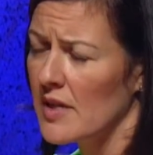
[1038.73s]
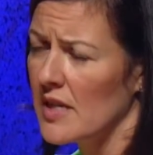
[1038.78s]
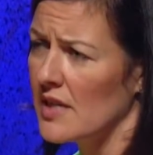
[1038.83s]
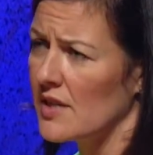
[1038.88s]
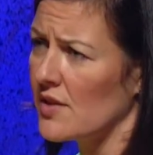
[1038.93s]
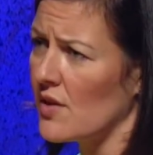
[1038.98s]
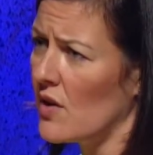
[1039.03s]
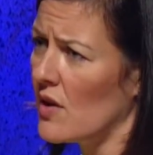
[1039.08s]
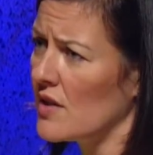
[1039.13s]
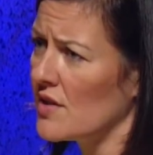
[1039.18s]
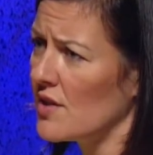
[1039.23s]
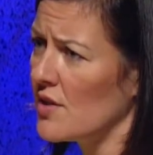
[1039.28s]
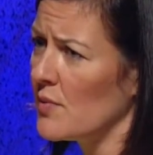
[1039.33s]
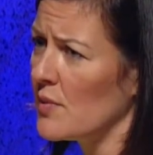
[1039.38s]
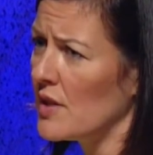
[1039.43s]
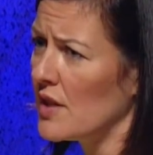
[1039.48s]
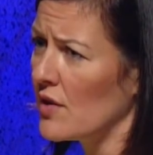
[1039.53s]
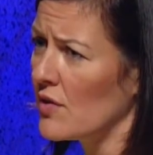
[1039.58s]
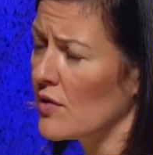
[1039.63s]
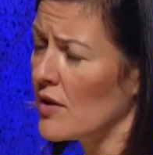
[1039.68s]
It's also
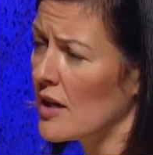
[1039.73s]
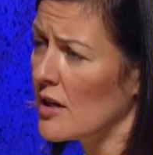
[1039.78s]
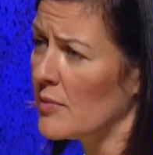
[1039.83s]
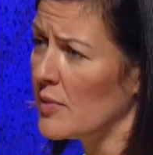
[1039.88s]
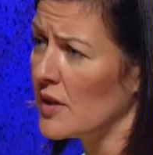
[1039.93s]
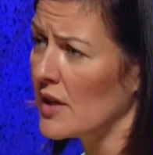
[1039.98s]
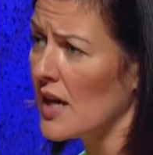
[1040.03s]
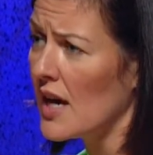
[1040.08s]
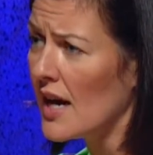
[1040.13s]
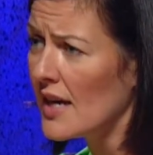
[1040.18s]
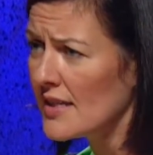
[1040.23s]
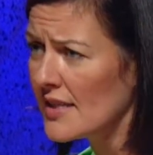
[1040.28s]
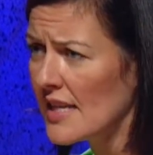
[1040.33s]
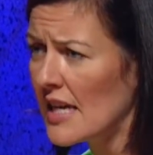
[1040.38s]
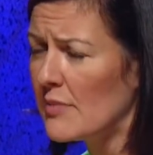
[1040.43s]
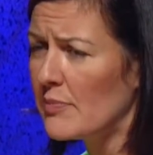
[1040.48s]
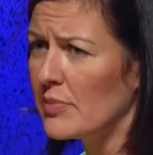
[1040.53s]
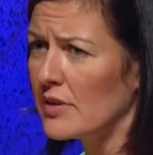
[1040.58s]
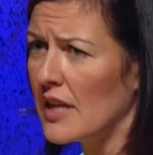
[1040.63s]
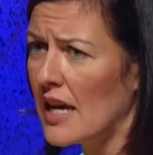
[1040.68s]
an incredible
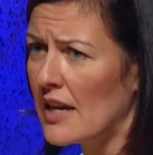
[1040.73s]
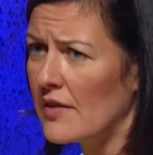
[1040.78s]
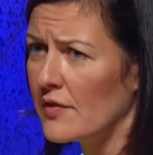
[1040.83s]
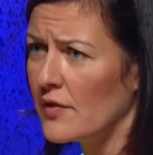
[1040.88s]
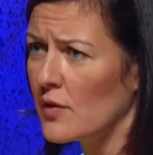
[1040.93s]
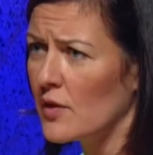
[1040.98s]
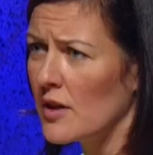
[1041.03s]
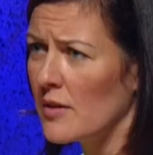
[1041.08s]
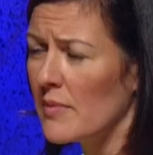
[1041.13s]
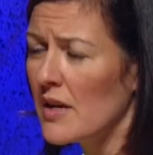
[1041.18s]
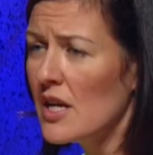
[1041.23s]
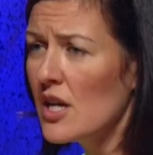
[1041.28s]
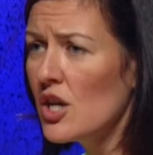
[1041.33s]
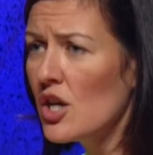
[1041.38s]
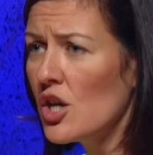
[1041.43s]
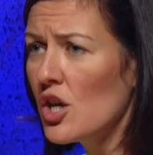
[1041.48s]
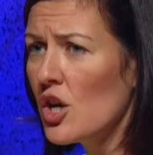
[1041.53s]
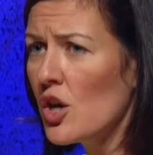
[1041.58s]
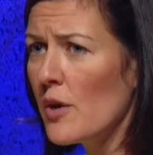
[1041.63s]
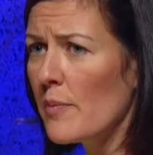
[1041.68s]
content platform,
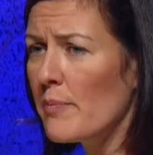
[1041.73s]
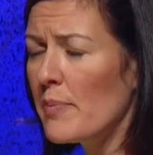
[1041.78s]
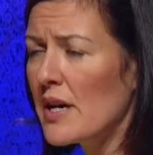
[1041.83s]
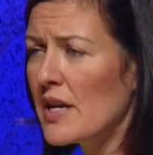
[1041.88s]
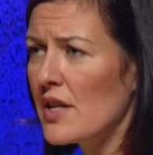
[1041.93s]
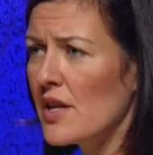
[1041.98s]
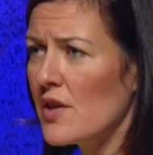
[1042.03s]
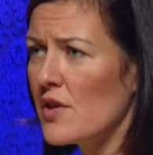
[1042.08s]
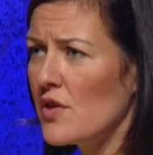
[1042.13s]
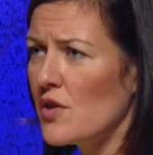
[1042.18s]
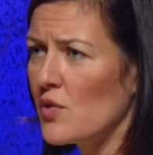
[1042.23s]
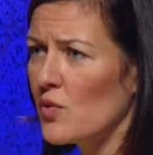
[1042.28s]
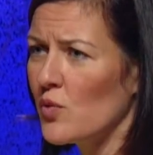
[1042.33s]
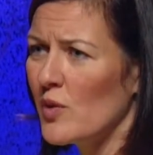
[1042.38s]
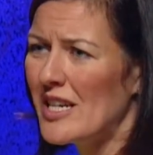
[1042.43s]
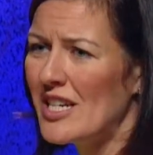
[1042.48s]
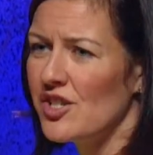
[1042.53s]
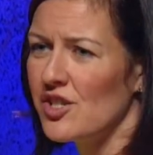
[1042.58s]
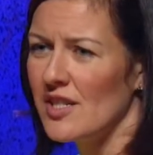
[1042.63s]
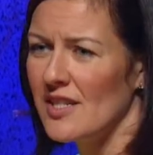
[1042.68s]
but the
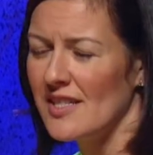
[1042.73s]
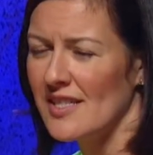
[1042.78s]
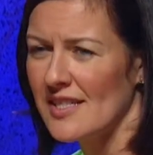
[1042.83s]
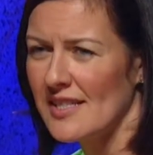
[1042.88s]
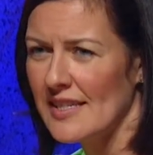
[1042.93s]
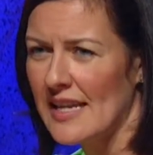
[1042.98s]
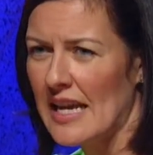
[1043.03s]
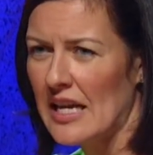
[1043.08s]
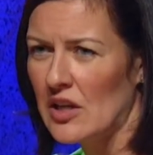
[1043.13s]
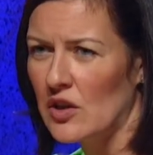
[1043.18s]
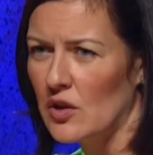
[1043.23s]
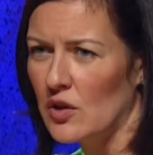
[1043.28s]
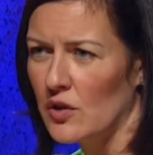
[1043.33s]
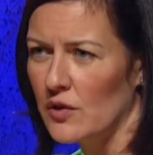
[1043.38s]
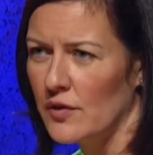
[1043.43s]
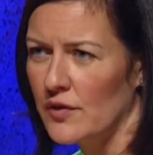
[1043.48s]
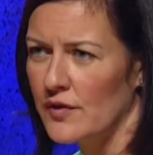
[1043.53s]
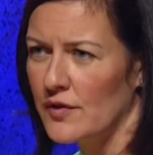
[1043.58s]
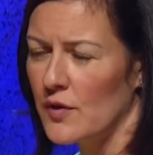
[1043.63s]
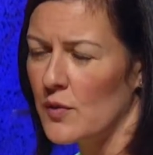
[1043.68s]
reach and scale
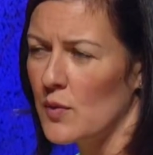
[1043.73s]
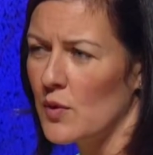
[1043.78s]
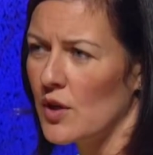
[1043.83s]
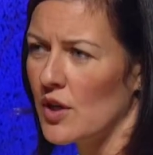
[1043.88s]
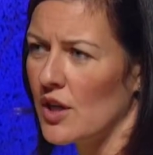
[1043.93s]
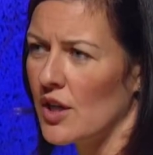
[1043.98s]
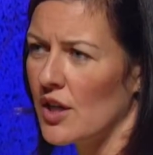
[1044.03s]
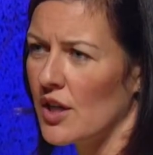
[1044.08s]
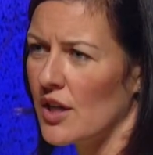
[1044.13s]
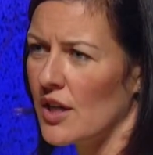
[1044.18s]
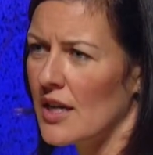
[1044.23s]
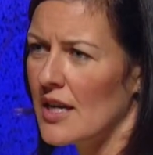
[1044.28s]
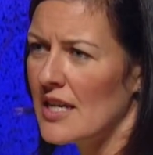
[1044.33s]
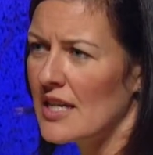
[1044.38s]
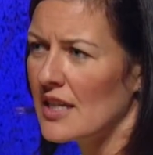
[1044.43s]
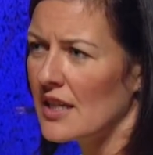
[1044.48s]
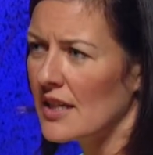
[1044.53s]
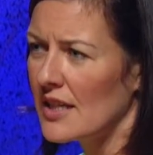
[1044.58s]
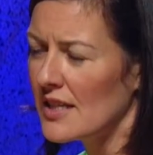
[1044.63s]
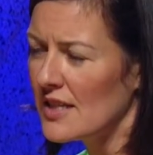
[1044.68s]
for
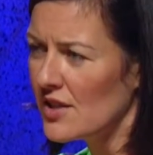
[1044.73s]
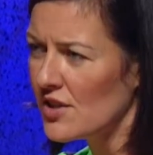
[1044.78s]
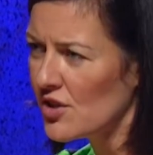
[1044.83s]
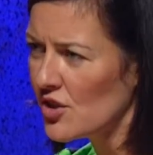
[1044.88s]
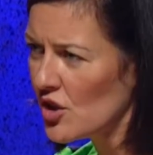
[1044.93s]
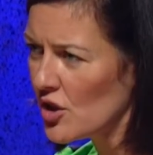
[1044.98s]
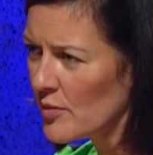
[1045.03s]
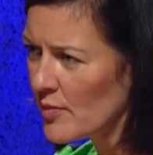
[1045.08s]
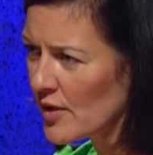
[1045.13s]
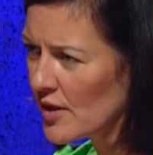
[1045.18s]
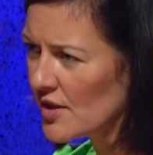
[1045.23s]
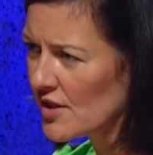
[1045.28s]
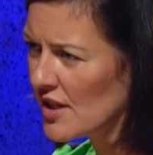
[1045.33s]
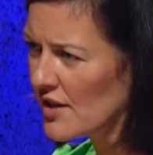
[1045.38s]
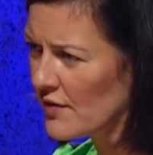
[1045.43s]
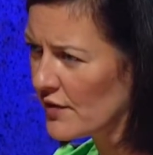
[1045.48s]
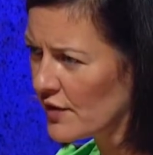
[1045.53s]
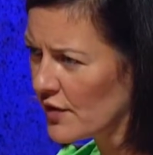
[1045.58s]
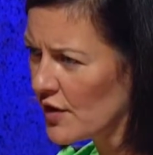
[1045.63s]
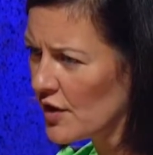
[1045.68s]
consumers
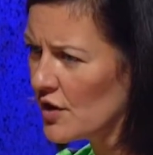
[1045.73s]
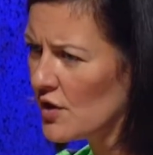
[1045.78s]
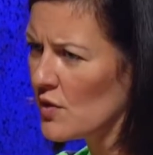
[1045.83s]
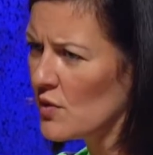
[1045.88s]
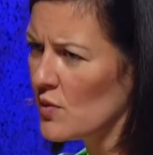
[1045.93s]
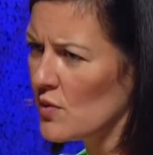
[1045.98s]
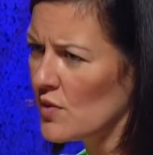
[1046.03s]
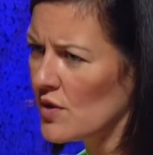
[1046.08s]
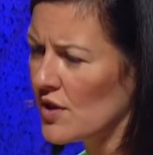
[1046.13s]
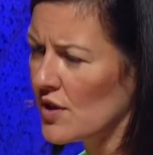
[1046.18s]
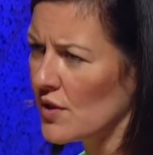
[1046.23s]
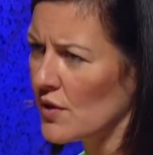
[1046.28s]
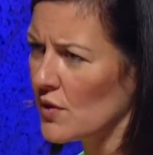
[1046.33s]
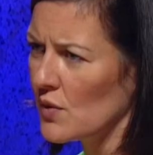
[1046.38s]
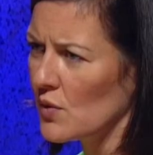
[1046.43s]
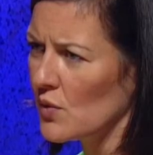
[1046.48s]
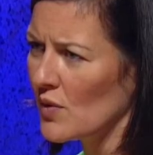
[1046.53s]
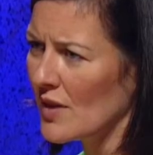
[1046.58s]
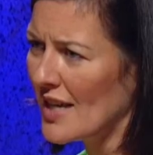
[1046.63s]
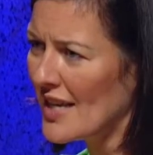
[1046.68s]
and for you
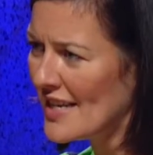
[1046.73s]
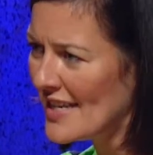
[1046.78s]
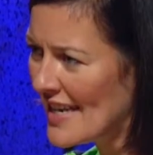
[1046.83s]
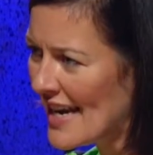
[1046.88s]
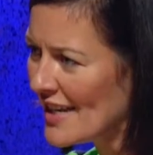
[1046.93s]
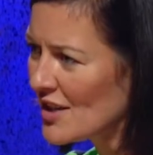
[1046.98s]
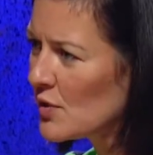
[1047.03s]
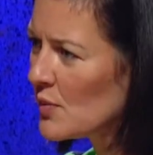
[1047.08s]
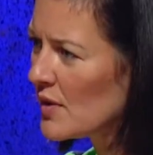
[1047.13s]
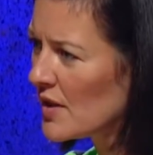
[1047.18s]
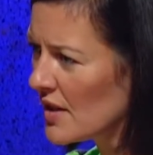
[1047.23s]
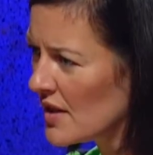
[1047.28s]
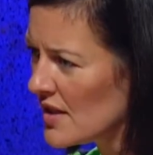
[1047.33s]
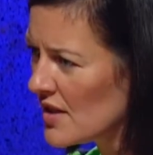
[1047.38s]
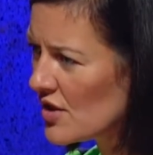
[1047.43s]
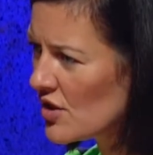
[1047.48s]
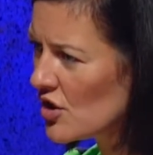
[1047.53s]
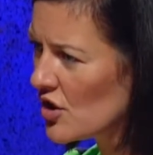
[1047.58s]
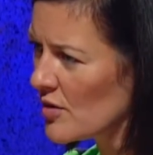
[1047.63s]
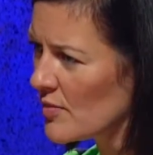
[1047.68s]
to connect with
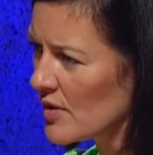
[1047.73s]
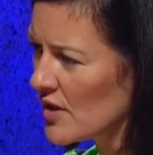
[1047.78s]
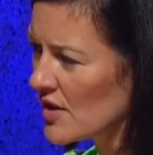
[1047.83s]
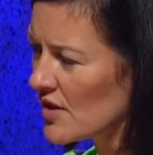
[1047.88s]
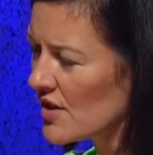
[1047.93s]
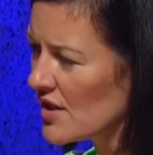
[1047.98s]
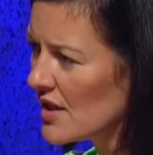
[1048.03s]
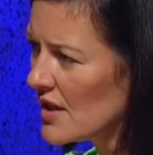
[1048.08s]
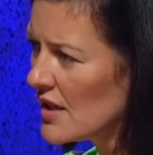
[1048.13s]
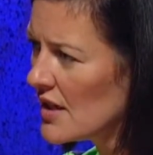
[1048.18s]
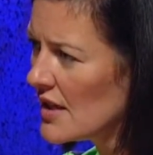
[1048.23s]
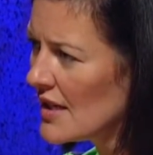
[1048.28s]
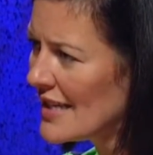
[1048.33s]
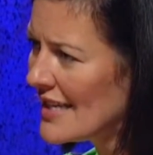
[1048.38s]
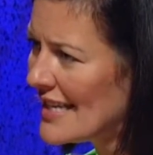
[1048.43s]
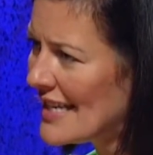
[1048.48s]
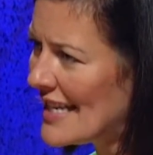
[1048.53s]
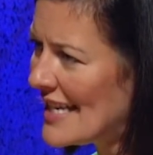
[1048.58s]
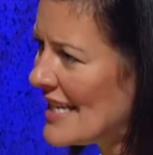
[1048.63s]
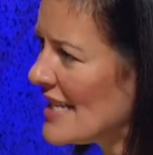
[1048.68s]
consumers
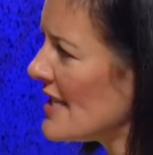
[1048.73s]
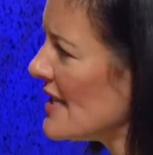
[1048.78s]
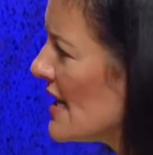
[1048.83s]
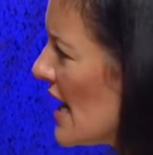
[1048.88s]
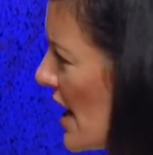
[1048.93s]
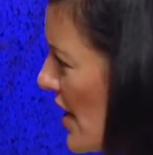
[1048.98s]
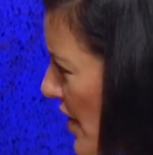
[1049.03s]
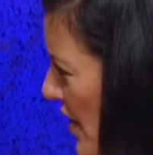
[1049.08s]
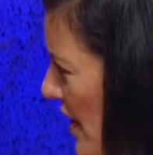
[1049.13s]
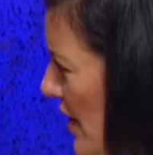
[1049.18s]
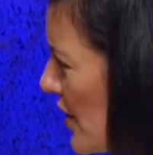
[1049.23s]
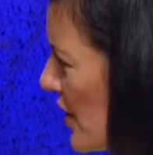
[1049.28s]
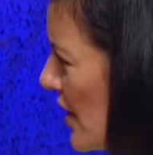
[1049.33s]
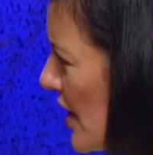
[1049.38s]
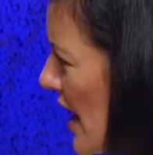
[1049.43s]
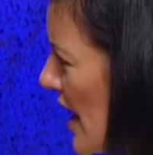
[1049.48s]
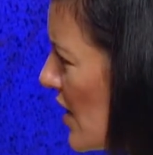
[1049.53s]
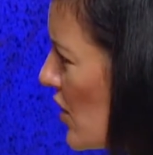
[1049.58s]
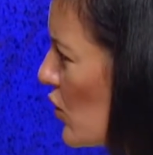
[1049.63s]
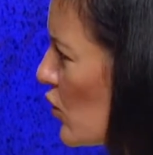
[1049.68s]
is not there
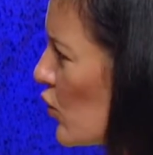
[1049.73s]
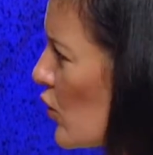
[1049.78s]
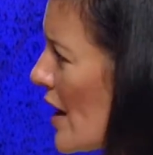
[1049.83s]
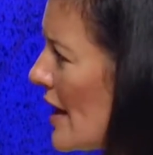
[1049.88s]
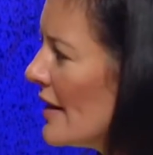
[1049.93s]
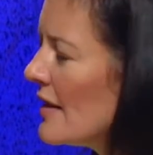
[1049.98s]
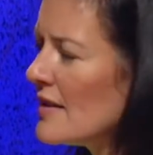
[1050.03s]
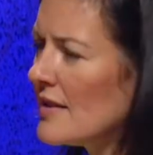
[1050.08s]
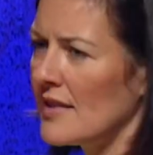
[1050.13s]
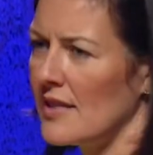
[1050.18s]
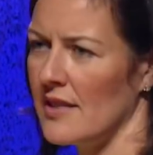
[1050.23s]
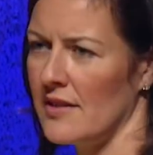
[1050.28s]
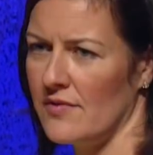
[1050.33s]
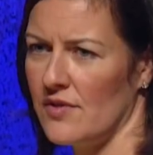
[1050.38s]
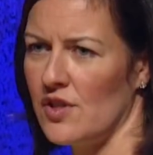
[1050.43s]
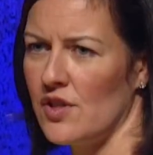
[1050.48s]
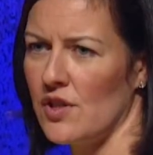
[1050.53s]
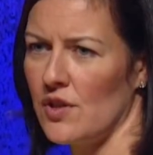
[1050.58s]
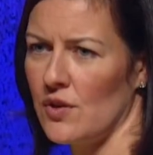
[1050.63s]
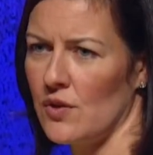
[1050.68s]
yet relative
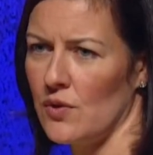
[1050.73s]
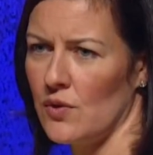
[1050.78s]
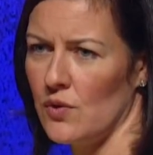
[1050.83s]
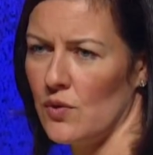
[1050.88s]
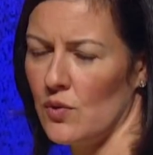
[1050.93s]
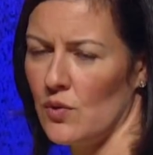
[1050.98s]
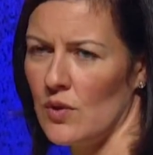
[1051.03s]
to